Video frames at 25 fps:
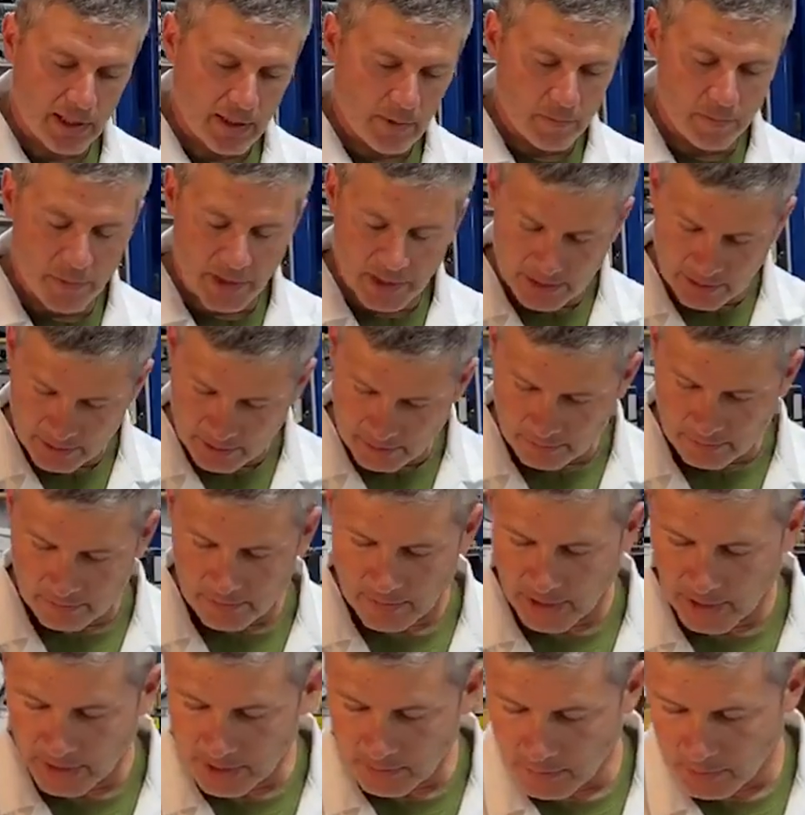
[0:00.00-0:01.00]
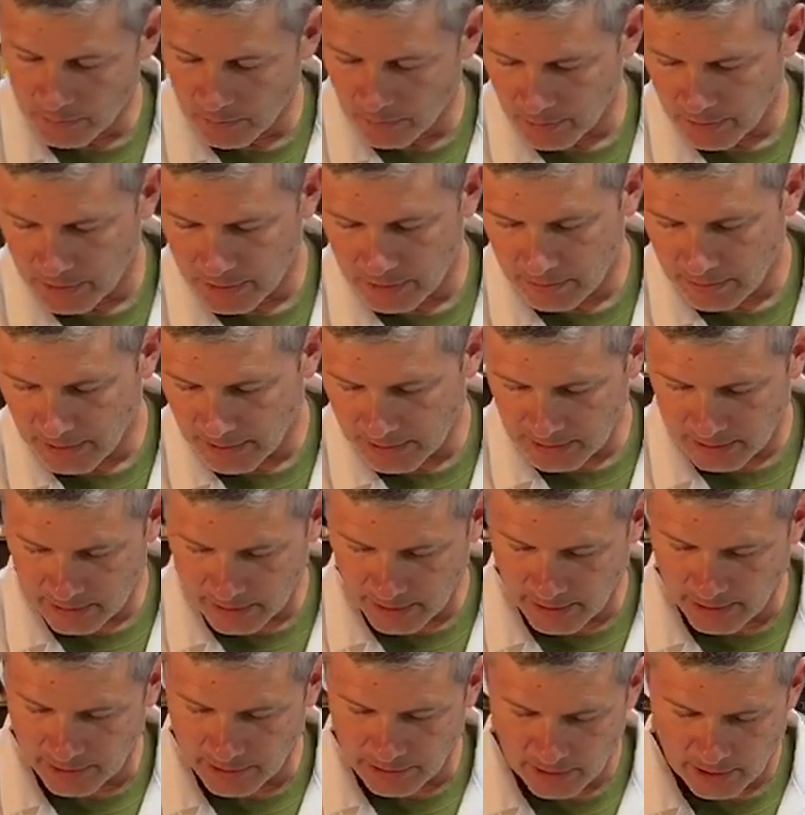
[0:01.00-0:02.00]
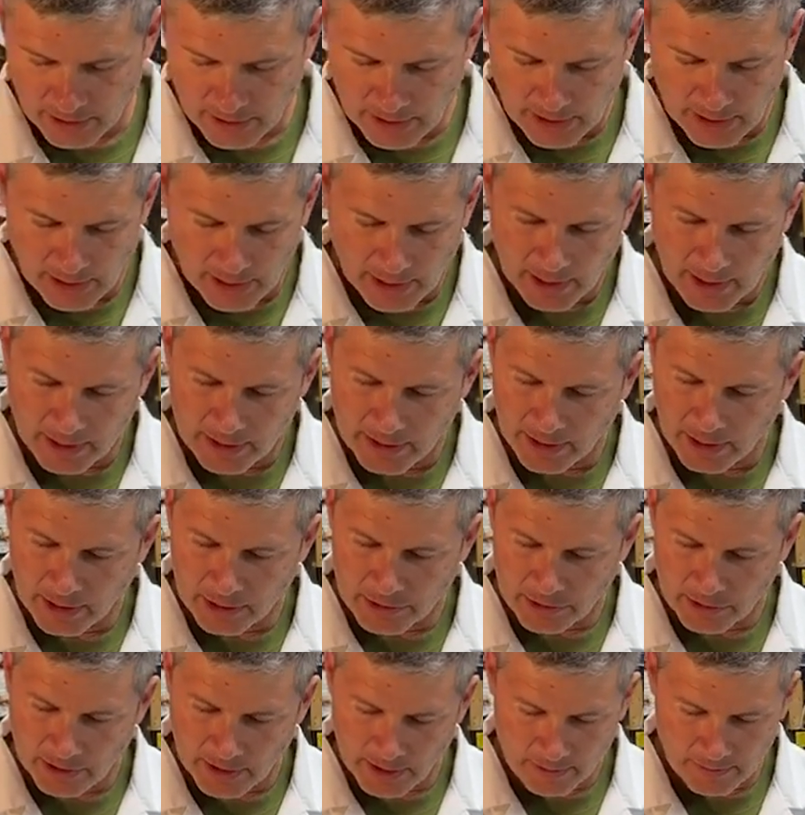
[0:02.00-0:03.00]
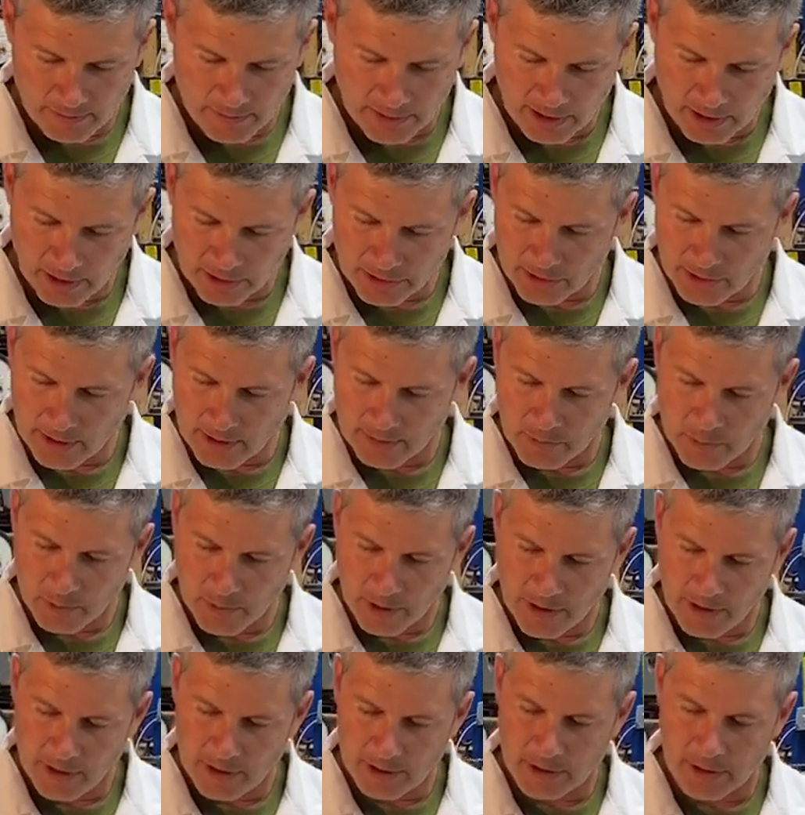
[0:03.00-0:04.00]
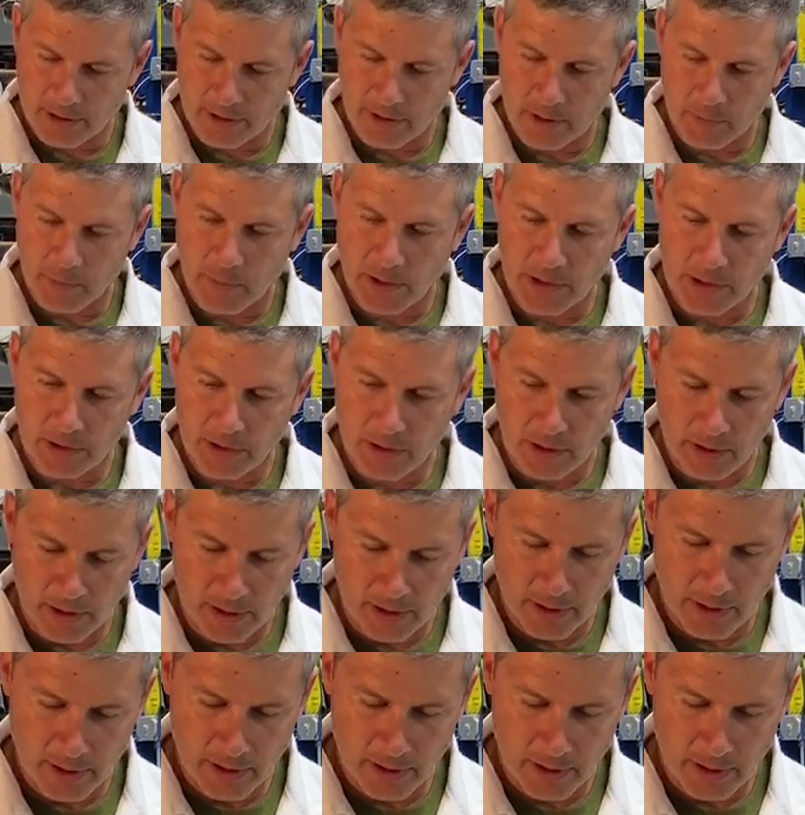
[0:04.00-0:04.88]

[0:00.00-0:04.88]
but at the moment that's the case. Uh, they also come. It also comes with this special